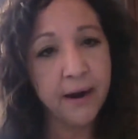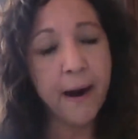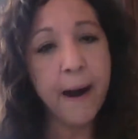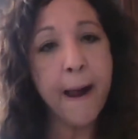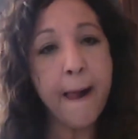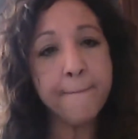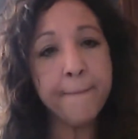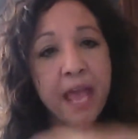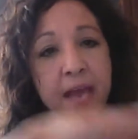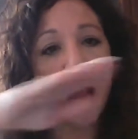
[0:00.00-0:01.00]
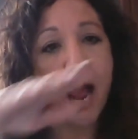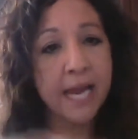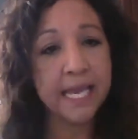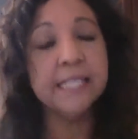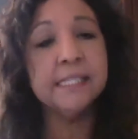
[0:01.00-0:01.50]
and
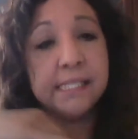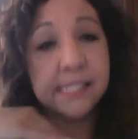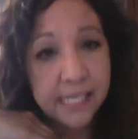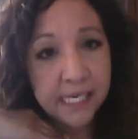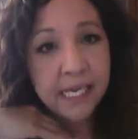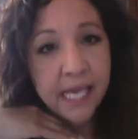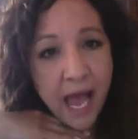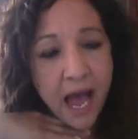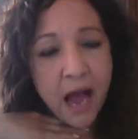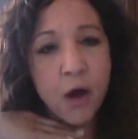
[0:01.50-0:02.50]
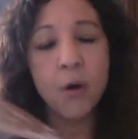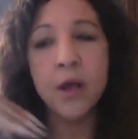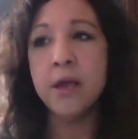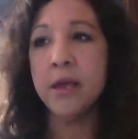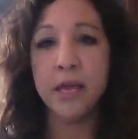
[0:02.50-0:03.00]
I can see how
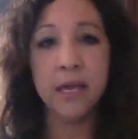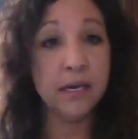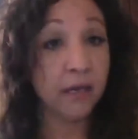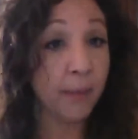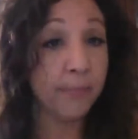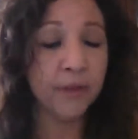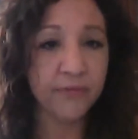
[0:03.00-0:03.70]
in a couple of